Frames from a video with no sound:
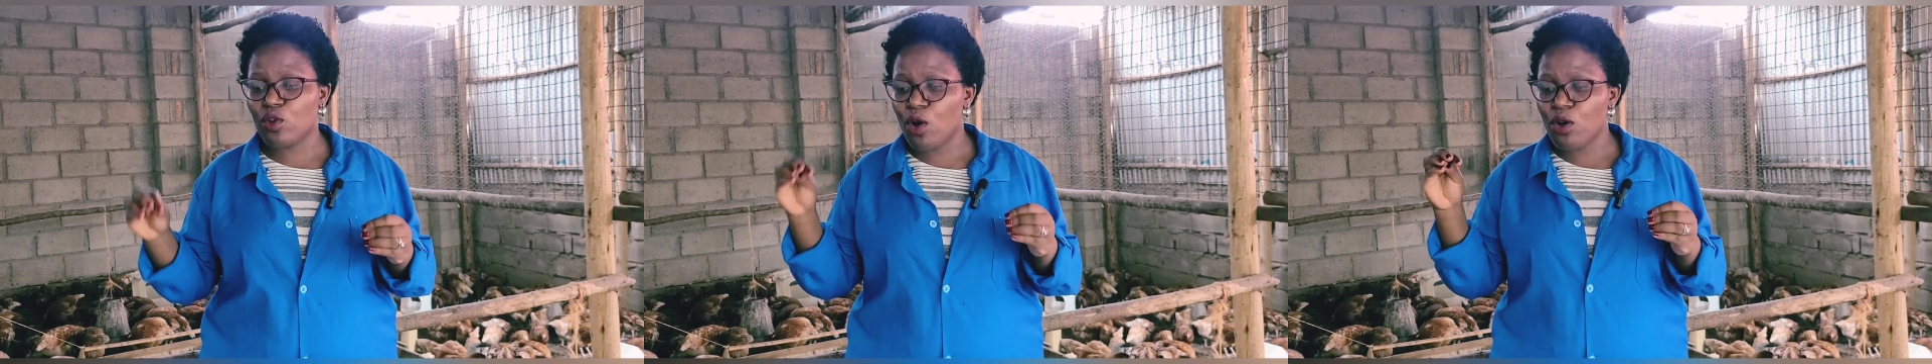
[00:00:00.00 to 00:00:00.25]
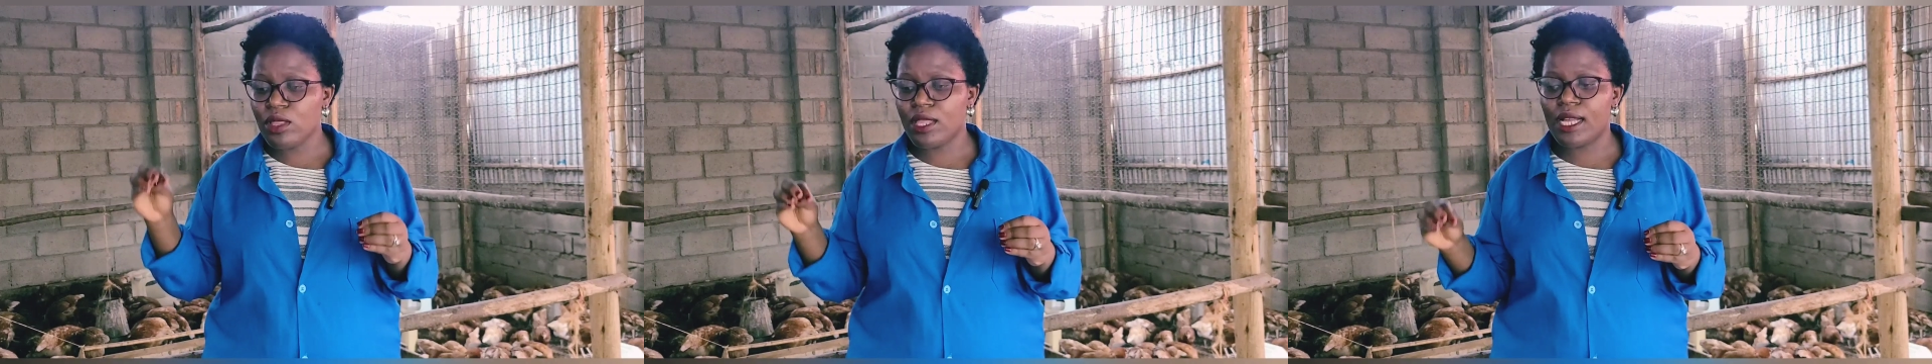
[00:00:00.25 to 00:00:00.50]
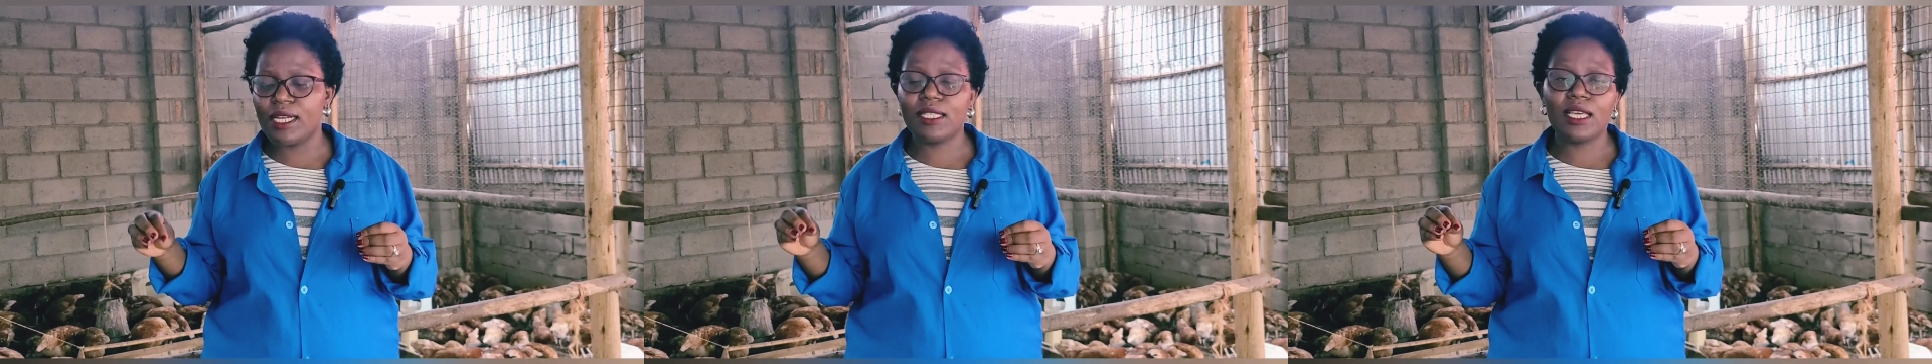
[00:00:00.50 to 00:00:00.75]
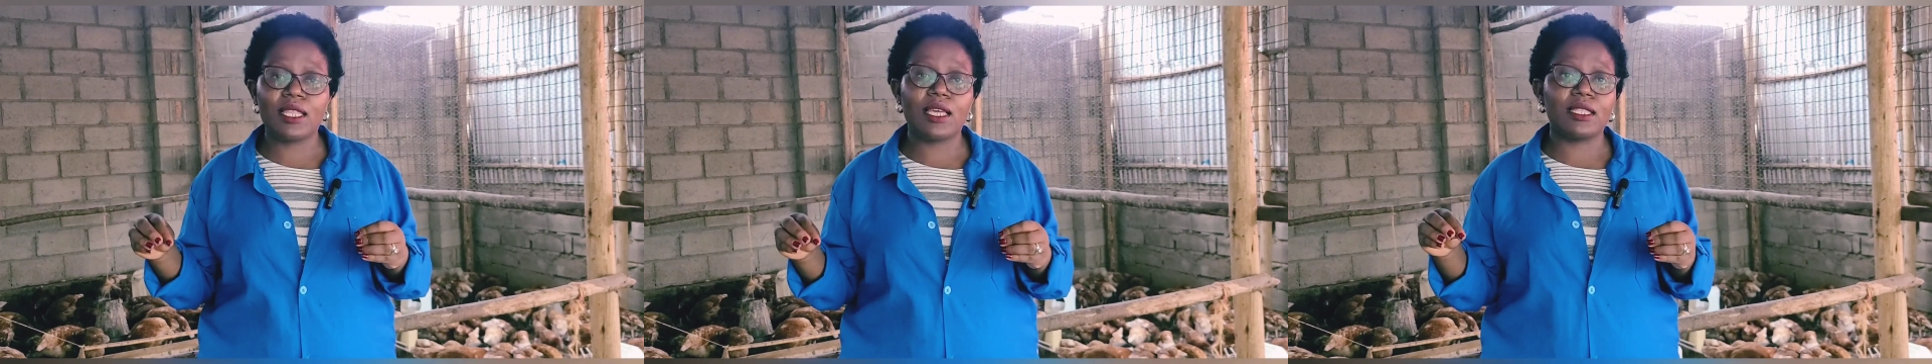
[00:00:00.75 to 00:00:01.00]
all the
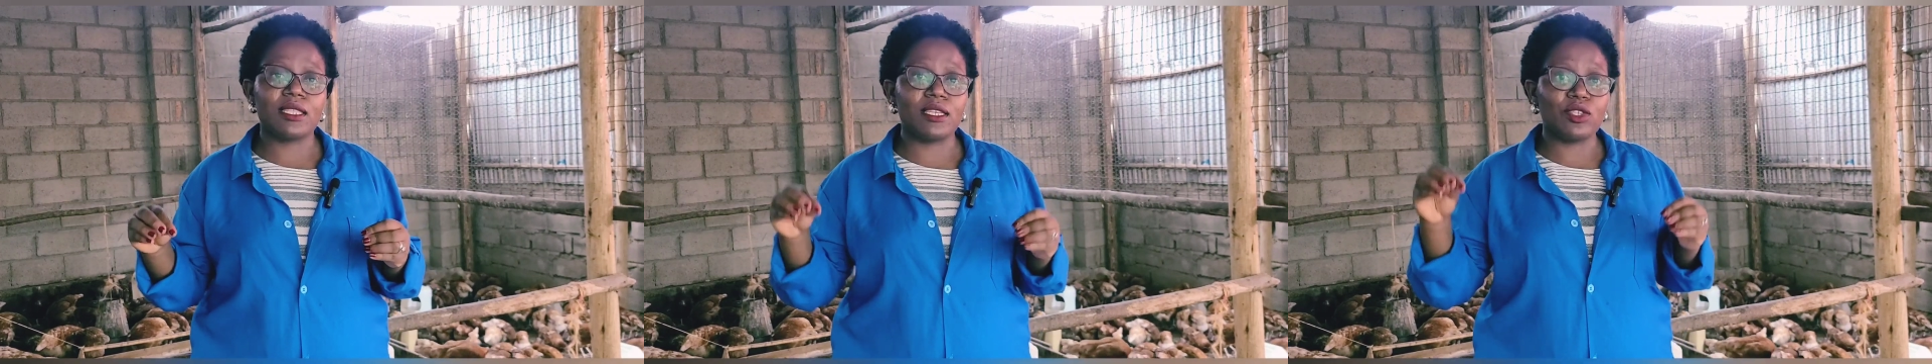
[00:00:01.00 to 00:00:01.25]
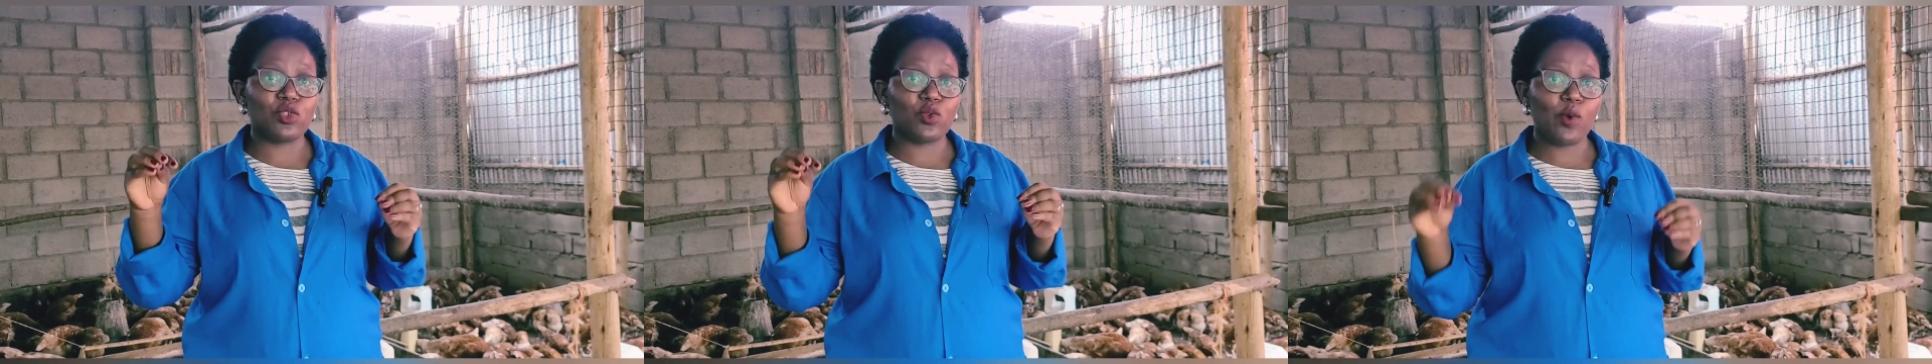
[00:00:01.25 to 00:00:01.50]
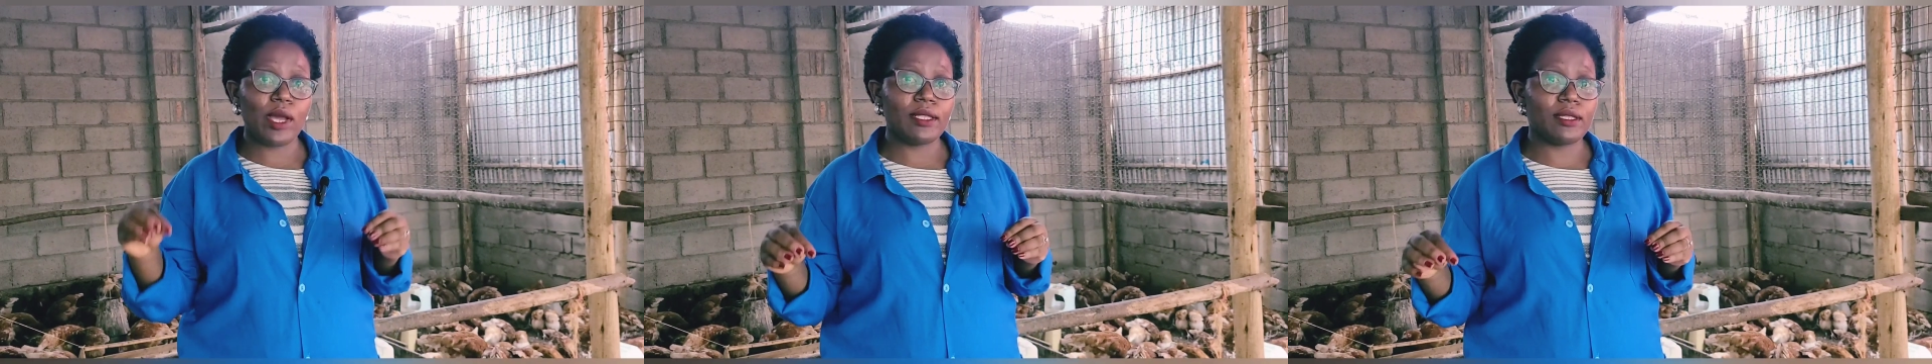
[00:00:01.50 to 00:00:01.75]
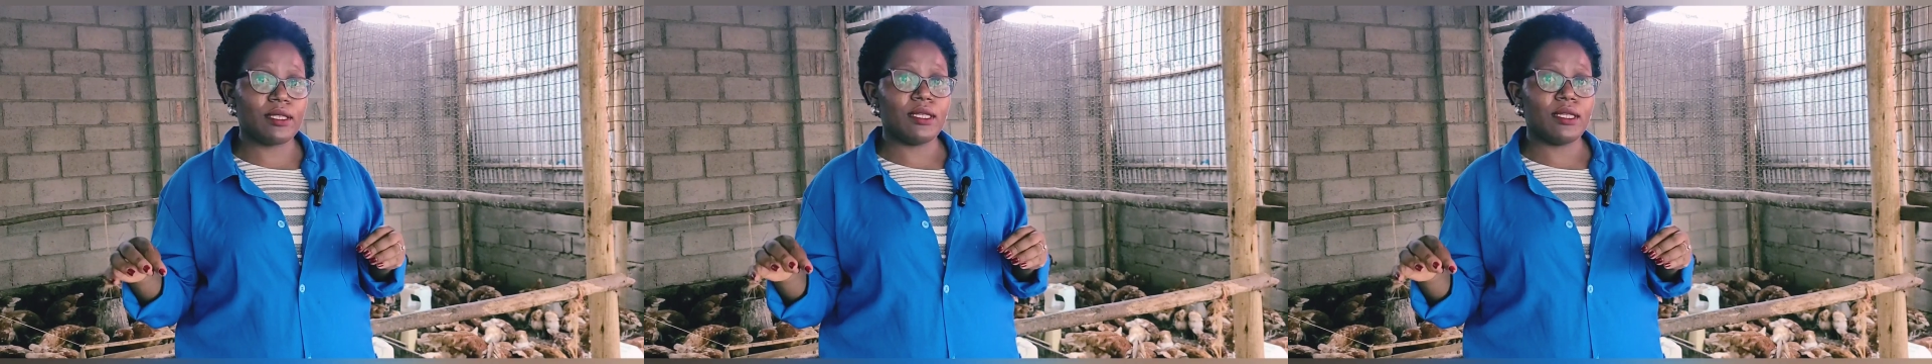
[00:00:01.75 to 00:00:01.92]
litter that is wet